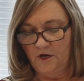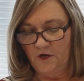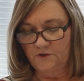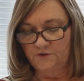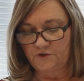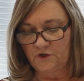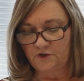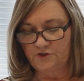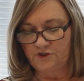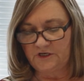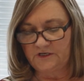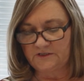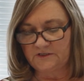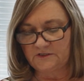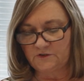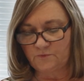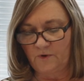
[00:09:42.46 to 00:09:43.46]
So
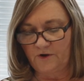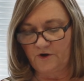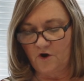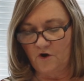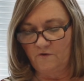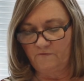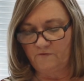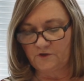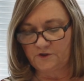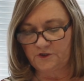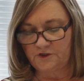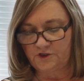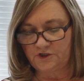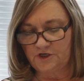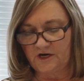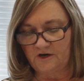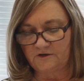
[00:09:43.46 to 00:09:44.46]
Jesus went over to
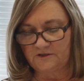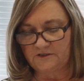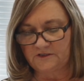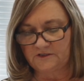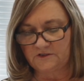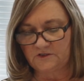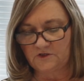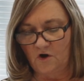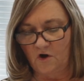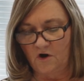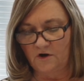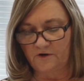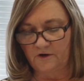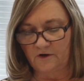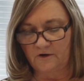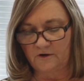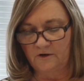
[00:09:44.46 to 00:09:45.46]
Jairus'
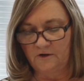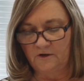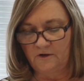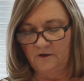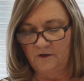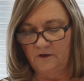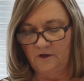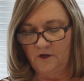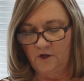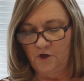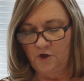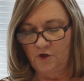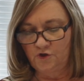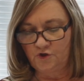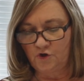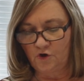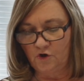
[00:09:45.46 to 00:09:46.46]
daughter,
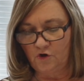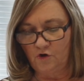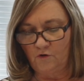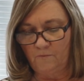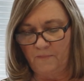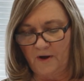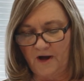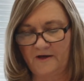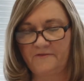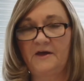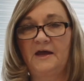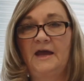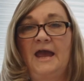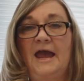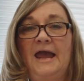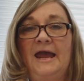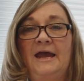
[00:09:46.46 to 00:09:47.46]
took her by the
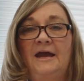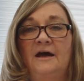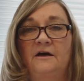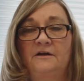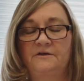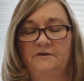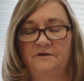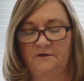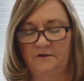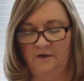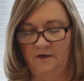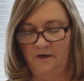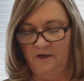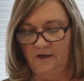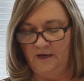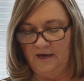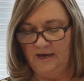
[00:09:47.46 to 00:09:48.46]
hand,
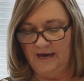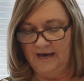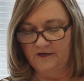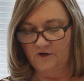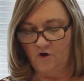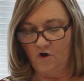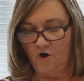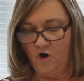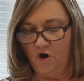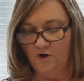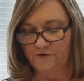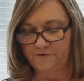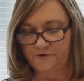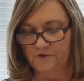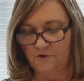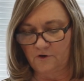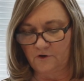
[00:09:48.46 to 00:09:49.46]
and
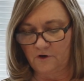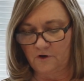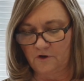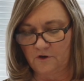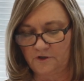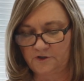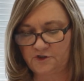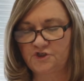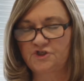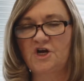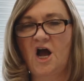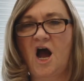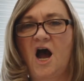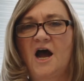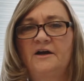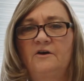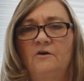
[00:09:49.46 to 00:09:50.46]
called to her,
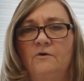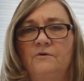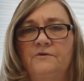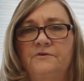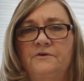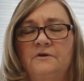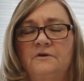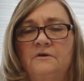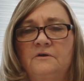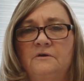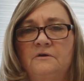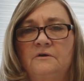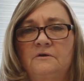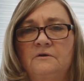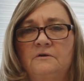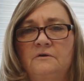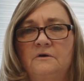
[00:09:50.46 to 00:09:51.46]
Child,
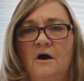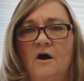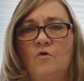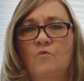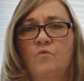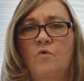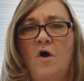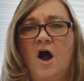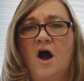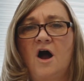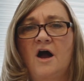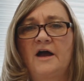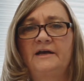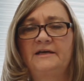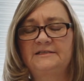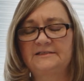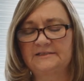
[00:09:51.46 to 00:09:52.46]

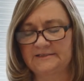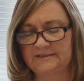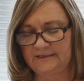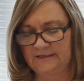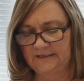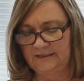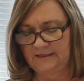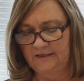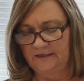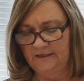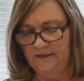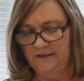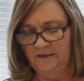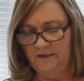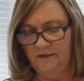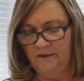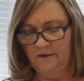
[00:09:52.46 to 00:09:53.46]
arise.
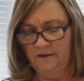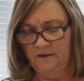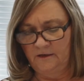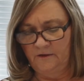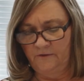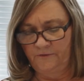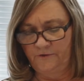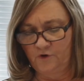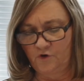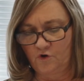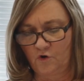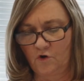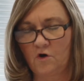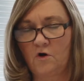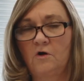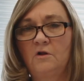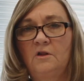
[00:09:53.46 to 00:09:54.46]
The
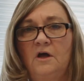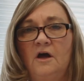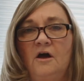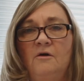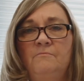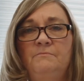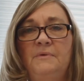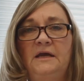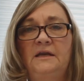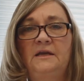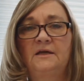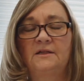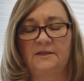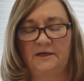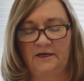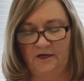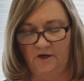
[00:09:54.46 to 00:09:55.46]
girl
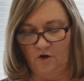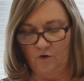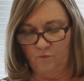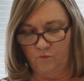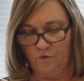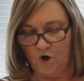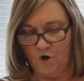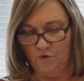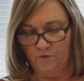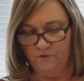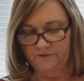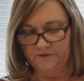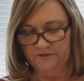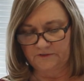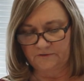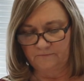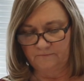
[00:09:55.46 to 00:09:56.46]
immediately
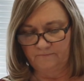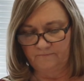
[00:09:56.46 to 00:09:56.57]
arose.